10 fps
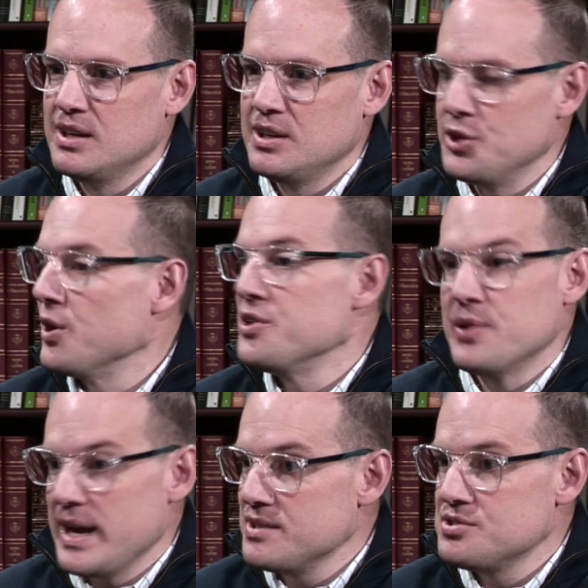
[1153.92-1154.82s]

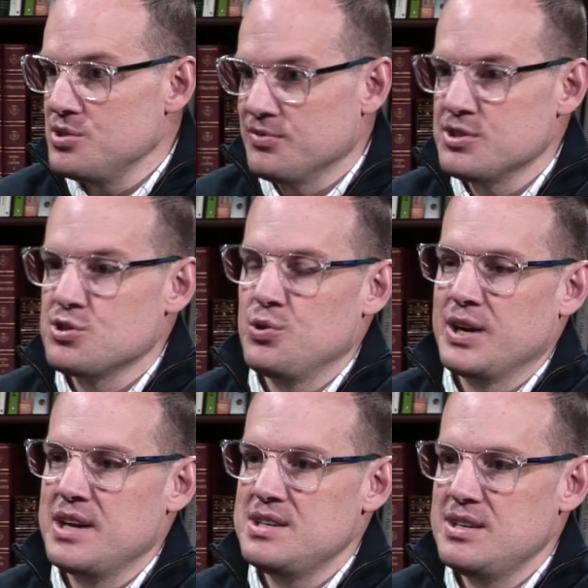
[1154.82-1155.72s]
underage. You have to show an
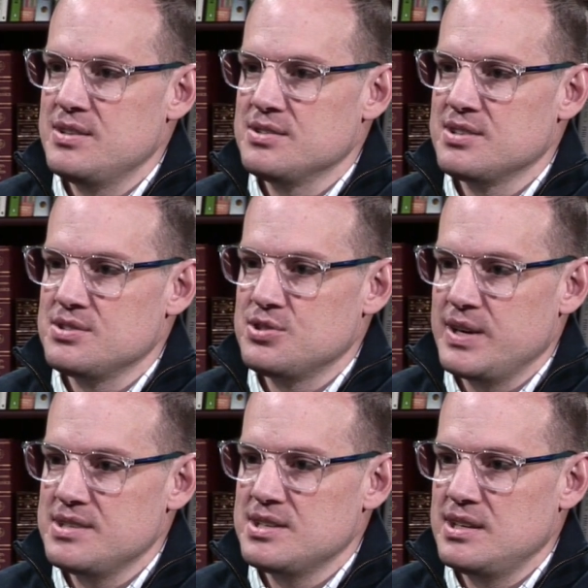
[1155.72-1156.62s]
ID that says you're
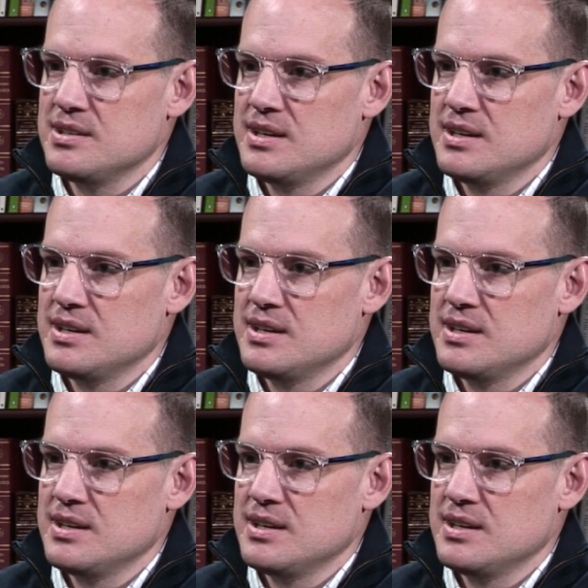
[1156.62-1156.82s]
18.